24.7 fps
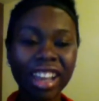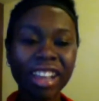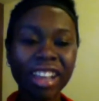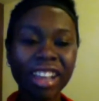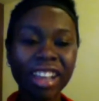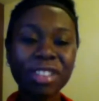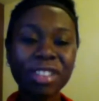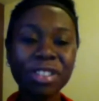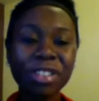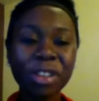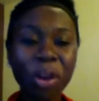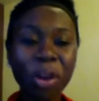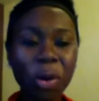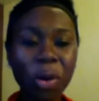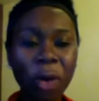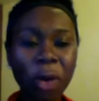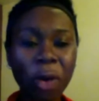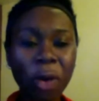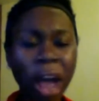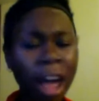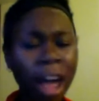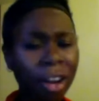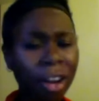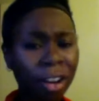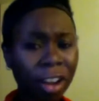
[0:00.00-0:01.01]
So,
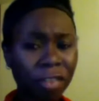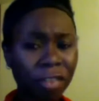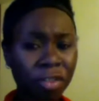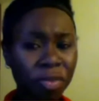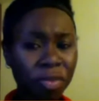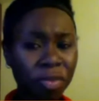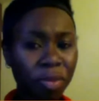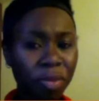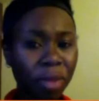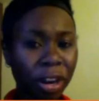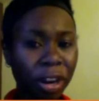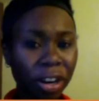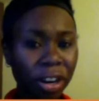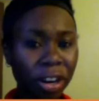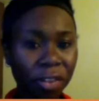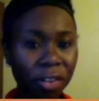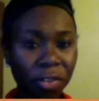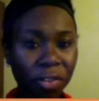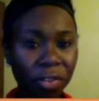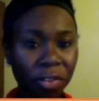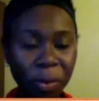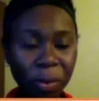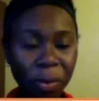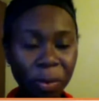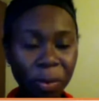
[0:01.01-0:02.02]
how long have you been married for?